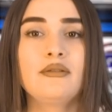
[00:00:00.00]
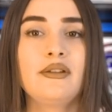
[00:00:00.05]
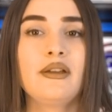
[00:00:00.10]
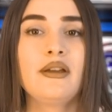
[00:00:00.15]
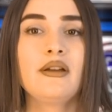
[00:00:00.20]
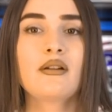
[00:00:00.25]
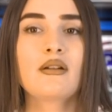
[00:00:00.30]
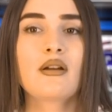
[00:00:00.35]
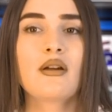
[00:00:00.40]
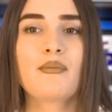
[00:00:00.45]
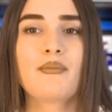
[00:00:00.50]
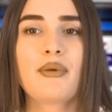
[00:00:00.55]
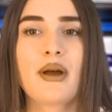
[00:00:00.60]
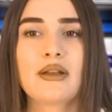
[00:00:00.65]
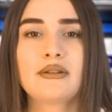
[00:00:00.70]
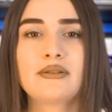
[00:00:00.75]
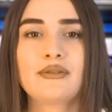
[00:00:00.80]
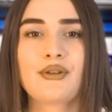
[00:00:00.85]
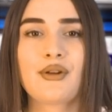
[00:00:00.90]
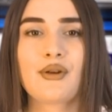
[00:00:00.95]
Dear
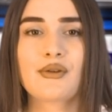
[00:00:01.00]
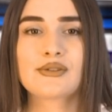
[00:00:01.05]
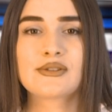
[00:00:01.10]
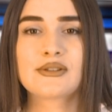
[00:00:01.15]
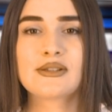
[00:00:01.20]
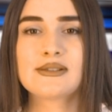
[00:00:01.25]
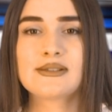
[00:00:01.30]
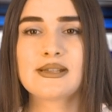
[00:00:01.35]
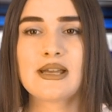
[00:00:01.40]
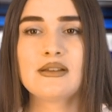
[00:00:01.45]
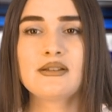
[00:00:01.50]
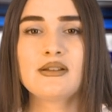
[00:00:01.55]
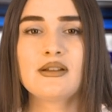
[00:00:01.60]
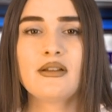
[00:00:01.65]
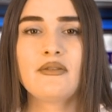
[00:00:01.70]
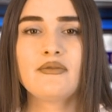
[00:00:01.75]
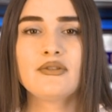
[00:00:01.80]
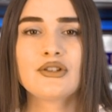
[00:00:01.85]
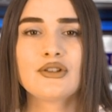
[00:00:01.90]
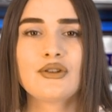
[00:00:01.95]
compatriots, the State
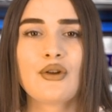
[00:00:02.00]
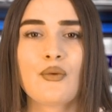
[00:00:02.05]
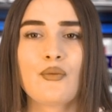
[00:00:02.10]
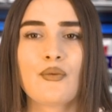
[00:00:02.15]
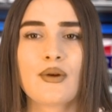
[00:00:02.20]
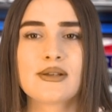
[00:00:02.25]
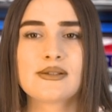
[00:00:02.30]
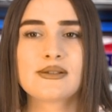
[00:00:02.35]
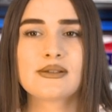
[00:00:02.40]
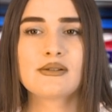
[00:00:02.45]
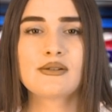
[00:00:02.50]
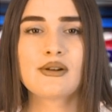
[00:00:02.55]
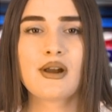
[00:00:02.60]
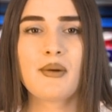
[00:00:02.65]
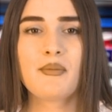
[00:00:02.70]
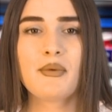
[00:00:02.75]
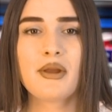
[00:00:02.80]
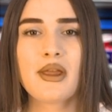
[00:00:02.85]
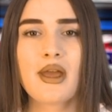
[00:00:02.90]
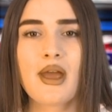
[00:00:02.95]
Television of Western
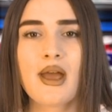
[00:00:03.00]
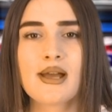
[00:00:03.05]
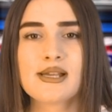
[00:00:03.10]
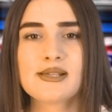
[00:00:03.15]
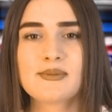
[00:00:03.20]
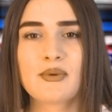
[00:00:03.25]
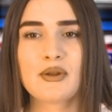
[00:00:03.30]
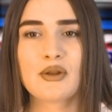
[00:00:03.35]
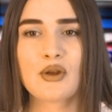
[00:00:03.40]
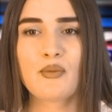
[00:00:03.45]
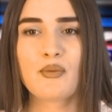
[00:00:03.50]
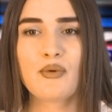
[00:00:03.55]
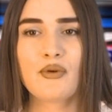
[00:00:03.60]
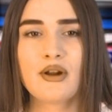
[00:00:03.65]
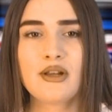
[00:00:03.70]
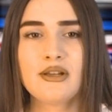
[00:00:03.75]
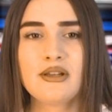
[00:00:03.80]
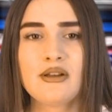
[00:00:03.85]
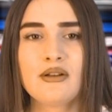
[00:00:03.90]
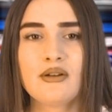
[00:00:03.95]
Armenia has been
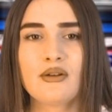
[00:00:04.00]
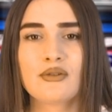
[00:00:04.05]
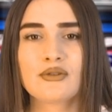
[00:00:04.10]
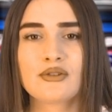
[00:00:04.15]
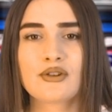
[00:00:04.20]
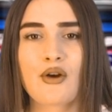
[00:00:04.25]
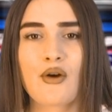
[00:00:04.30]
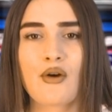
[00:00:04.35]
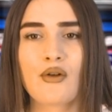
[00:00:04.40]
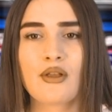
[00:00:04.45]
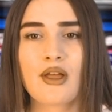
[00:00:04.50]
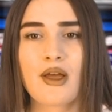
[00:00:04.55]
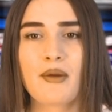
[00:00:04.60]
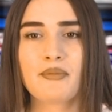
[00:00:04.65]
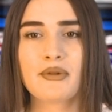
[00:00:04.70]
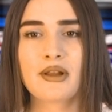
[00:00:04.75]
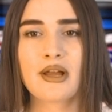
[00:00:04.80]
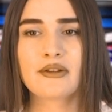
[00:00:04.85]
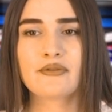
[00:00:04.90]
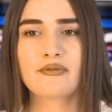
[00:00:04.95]
operating on the
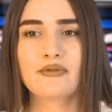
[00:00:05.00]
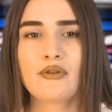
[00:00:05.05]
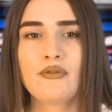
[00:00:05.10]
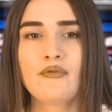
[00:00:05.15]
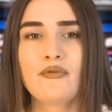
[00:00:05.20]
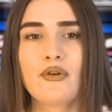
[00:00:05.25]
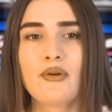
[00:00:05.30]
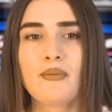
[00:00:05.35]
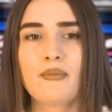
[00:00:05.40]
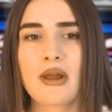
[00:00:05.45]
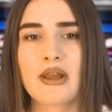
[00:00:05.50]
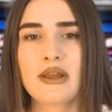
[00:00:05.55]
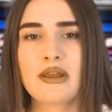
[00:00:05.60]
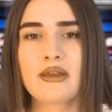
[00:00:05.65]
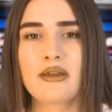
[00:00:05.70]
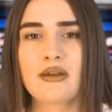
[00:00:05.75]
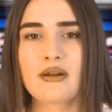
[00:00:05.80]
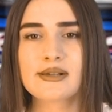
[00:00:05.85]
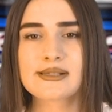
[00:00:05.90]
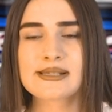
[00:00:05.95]
online platform for
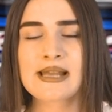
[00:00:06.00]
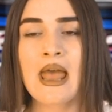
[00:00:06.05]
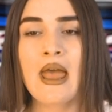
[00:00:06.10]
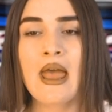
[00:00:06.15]
many years.